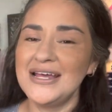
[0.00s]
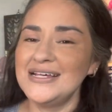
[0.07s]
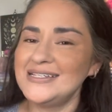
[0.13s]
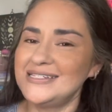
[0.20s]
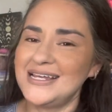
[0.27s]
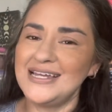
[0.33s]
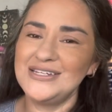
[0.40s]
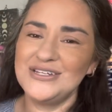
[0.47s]

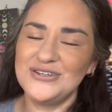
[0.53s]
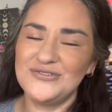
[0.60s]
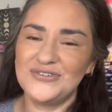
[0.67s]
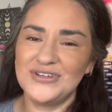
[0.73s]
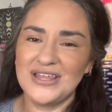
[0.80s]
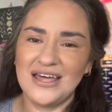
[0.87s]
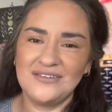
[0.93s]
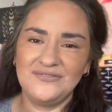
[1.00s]
Stay tuned
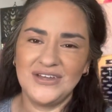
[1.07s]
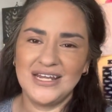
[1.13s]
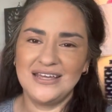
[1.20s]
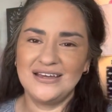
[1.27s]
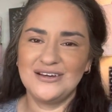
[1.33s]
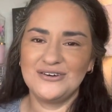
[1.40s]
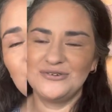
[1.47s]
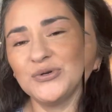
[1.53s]
for that
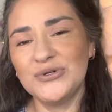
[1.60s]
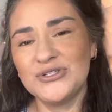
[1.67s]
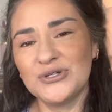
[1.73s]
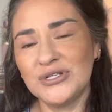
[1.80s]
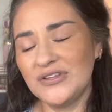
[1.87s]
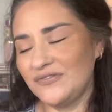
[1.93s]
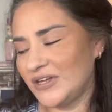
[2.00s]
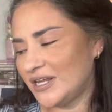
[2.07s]
video. If you
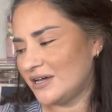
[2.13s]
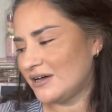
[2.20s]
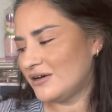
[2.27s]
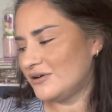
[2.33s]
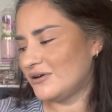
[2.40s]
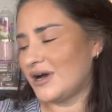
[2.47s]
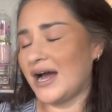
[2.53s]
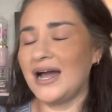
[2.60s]
enjoyed the
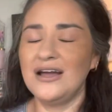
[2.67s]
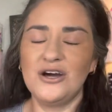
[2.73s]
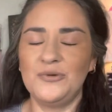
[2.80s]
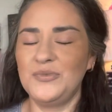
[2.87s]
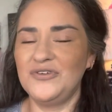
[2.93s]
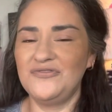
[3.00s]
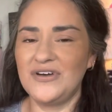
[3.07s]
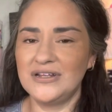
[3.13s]
video, I
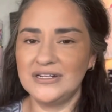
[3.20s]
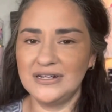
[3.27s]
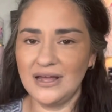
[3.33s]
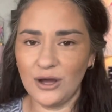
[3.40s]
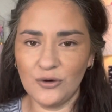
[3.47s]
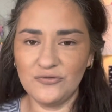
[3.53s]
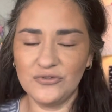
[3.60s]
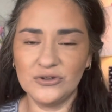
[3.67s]
hope you found it
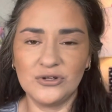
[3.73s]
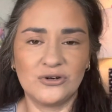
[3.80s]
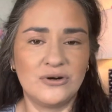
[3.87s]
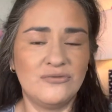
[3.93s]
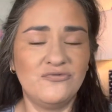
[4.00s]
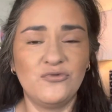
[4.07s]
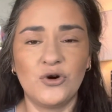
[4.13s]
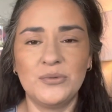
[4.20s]
helpful or
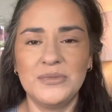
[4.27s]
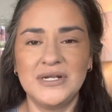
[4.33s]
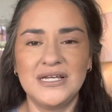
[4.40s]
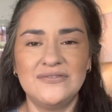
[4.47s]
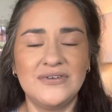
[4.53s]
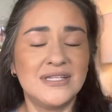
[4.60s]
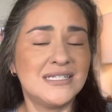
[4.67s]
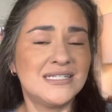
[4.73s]

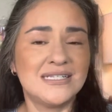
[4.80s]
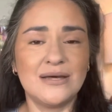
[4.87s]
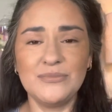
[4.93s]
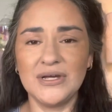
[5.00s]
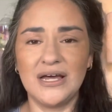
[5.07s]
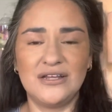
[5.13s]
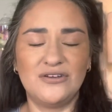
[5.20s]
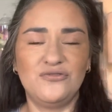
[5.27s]
informative in some
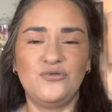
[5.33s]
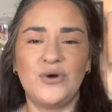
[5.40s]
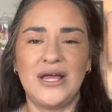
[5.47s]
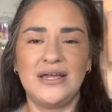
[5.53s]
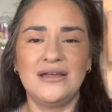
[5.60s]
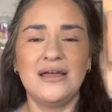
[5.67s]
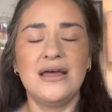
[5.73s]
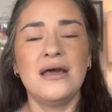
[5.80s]
kind of
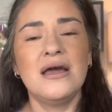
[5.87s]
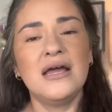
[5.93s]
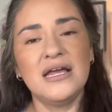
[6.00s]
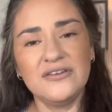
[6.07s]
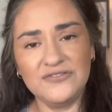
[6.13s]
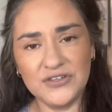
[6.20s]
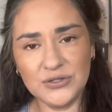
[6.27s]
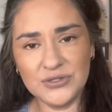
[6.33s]
way.
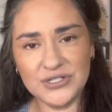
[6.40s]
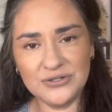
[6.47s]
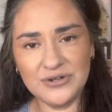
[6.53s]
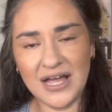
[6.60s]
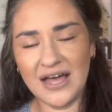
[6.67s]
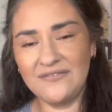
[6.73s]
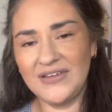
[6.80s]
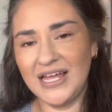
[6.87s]
If you do
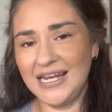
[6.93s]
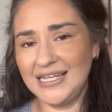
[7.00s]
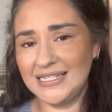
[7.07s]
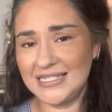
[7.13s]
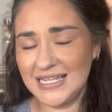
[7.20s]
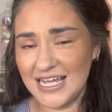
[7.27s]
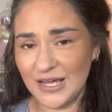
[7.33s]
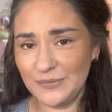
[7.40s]
have any
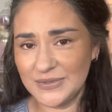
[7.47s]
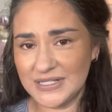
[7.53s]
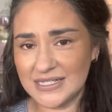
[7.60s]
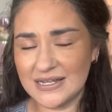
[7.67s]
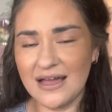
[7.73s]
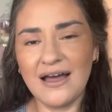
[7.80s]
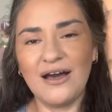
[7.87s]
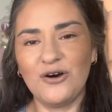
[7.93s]
tips
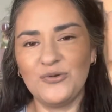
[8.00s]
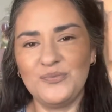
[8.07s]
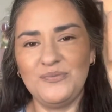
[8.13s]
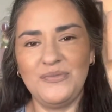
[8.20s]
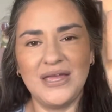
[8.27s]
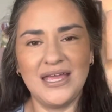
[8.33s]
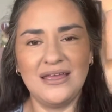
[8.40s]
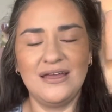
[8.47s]
to help
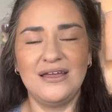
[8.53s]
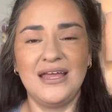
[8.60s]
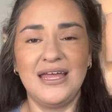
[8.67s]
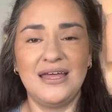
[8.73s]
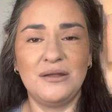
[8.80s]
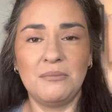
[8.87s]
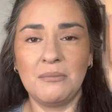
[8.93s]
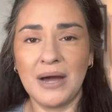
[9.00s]
me
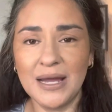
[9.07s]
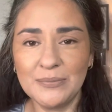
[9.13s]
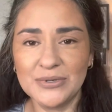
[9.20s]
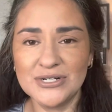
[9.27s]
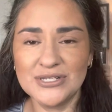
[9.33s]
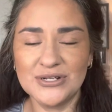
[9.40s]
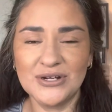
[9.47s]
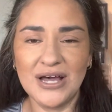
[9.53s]
in my
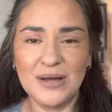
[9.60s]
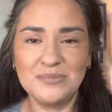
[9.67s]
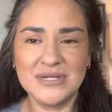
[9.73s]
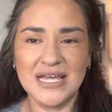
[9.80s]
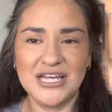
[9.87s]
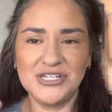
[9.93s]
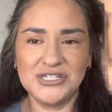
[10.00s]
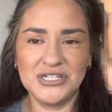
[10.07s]
personal
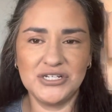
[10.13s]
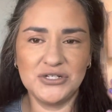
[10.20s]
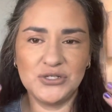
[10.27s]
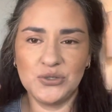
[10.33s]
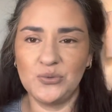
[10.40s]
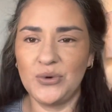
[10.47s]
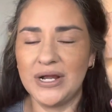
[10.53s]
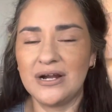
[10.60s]
application
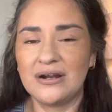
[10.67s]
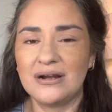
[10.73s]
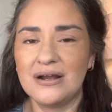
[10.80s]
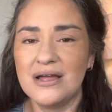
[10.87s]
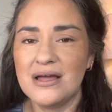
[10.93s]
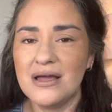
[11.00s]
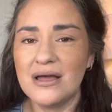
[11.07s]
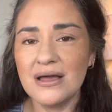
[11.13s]
to where
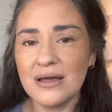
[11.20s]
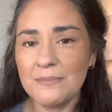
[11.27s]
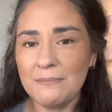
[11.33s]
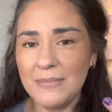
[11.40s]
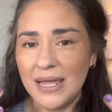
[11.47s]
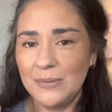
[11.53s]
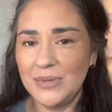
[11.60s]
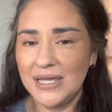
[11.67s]

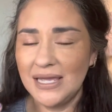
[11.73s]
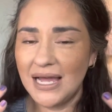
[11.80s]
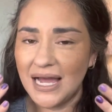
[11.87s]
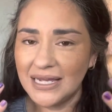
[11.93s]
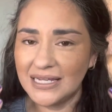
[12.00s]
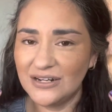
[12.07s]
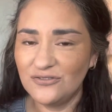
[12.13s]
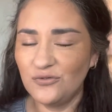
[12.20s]
maybe I
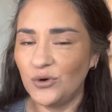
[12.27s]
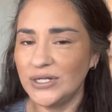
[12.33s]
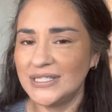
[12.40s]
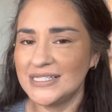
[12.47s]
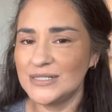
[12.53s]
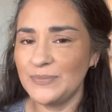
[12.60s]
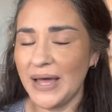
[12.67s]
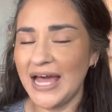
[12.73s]
can avoid
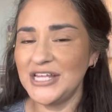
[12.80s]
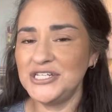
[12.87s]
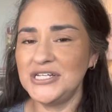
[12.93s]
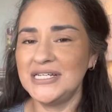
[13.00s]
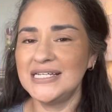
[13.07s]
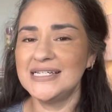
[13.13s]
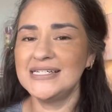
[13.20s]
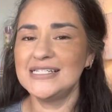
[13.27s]
this
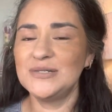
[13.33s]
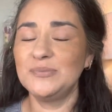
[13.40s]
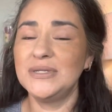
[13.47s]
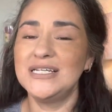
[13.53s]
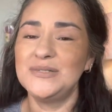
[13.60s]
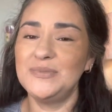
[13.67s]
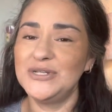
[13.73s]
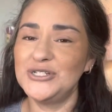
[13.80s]
patchiness,
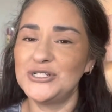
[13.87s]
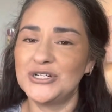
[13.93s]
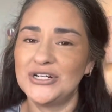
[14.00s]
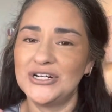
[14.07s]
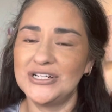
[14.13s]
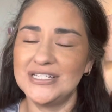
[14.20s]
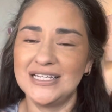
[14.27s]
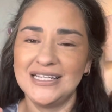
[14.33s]
please be
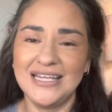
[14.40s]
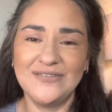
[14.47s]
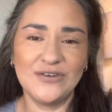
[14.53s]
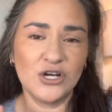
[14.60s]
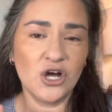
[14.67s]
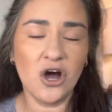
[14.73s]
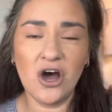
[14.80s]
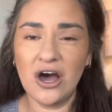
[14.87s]
sure to leave a
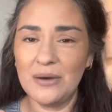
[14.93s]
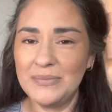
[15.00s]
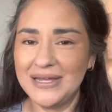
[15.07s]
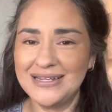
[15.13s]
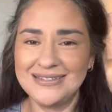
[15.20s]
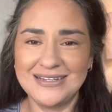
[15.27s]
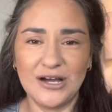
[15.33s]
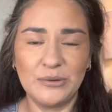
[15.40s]

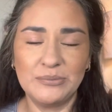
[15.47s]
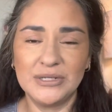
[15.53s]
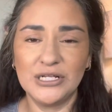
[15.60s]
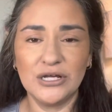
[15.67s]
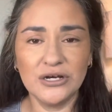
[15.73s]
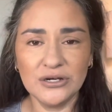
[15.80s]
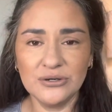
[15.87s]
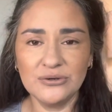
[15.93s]
comment down
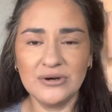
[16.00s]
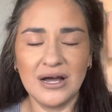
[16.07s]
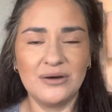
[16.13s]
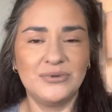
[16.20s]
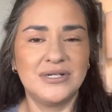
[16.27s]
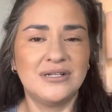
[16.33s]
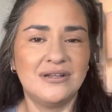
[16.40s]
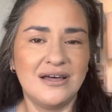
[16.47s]
below. I
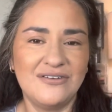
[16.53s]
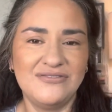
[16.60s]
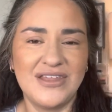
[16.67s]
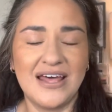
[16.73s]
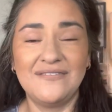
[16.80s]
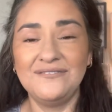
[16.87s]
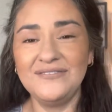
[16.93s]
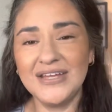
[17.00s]
would love
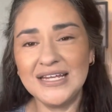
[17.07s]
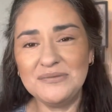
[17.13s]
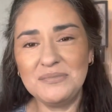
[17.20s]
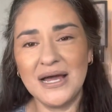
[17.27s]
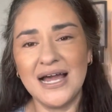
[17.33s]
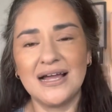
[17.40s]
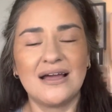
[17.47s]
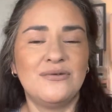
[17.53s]
that
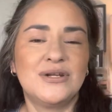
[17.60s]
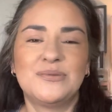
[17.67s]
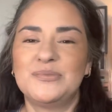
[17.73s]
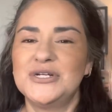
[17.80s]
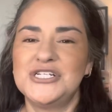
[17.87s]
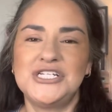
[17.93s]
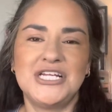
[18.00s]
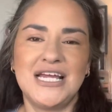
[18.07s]
feedback. I would
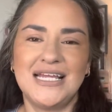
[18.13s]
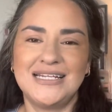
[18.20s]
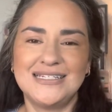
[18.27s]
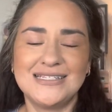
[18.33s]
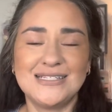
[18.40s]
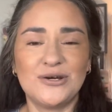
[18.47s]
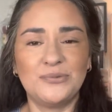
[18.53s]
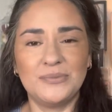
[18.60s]
appreciate
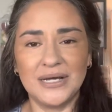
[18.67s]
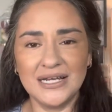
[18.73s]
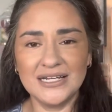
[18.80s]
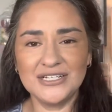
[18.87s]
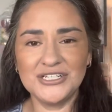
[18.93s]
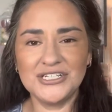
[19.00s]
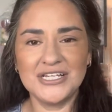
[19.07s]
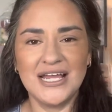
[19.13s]
it so
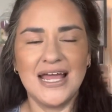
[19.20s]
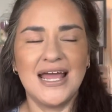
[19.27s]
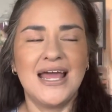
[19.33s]
much.